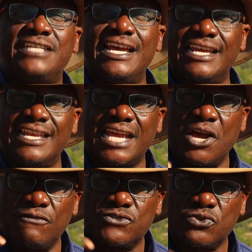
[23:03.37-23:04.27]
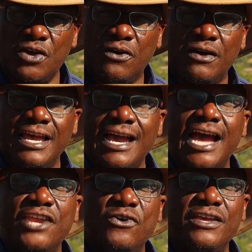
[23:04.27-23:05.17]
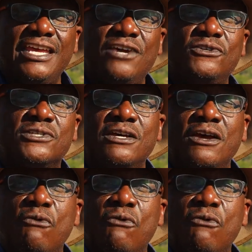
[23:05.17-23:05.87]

taken care of soil, and your yields